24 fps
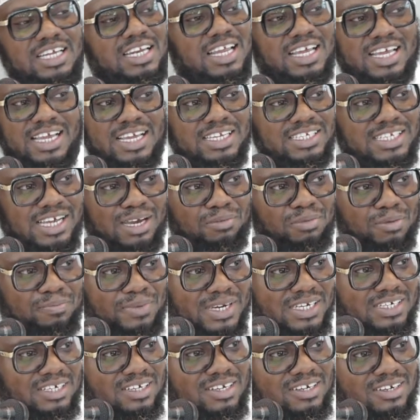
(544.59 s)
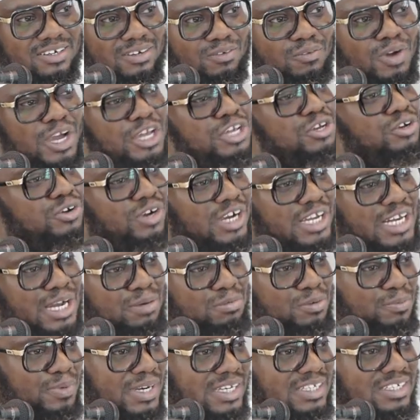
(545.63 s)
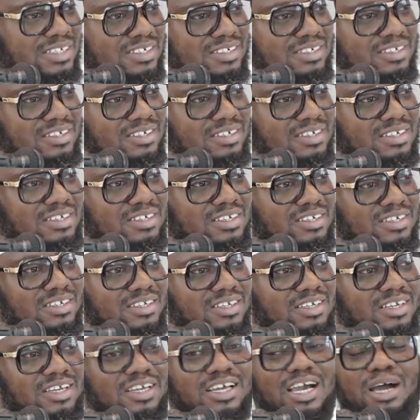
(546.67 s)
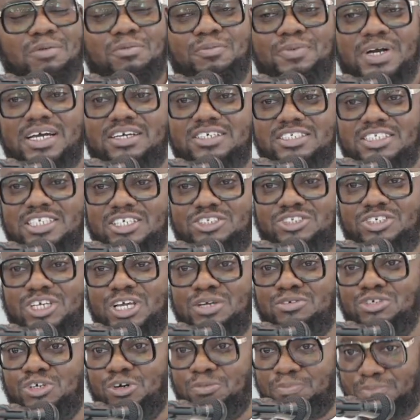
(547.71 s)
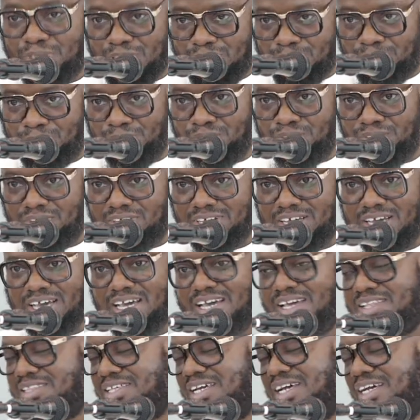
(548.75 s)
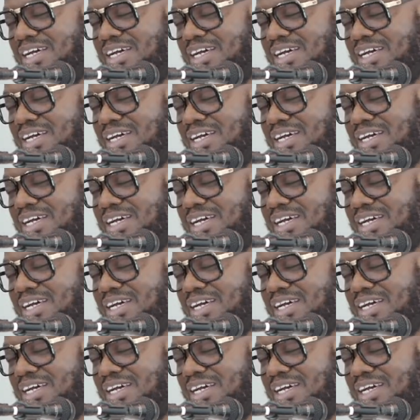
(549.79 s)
said, Ila Abu Bakr. Where are you going, Abu Bakr? Abu Bakr said to him, Your people are